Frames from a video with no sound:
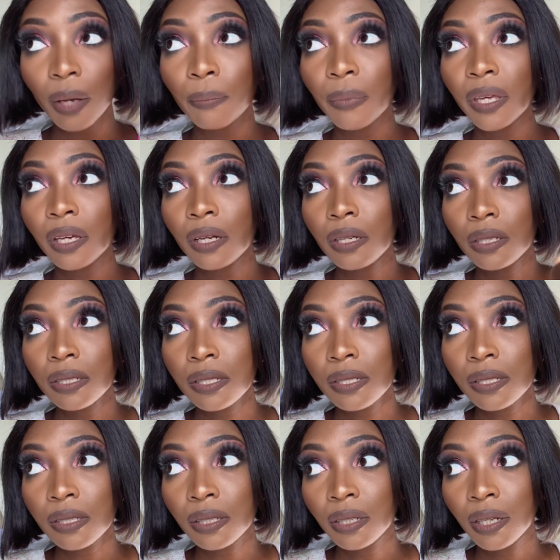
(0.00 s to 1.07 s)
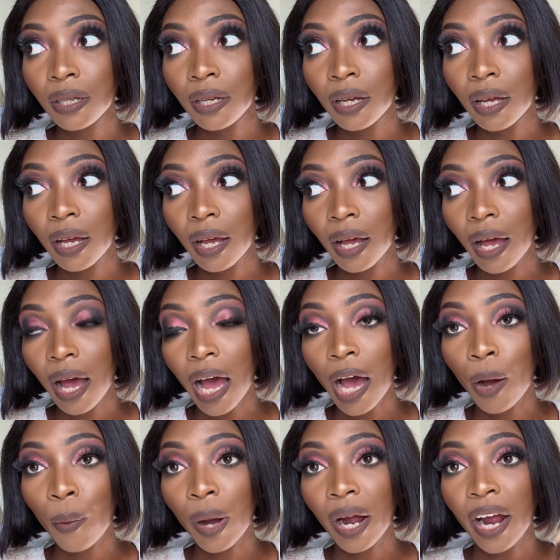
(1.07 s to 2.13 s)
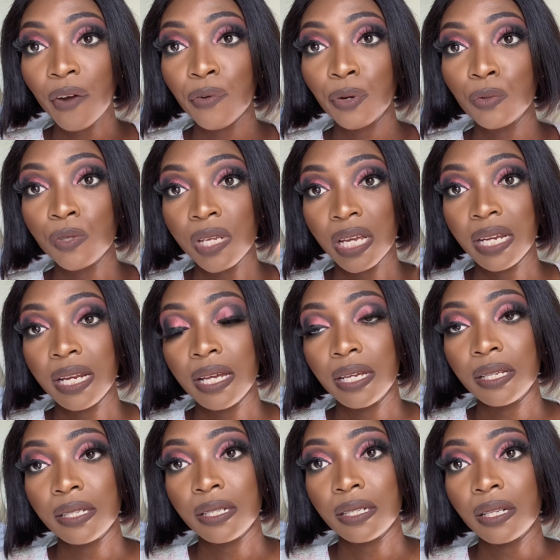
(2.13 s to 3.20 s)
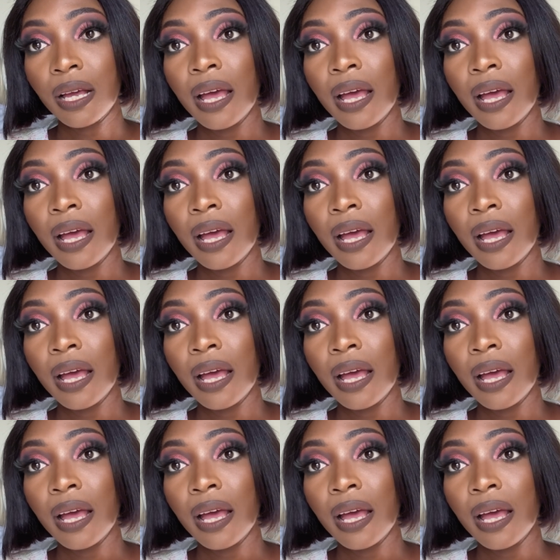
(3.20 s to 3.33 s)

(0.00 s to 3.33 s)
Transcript: because I got real techniques.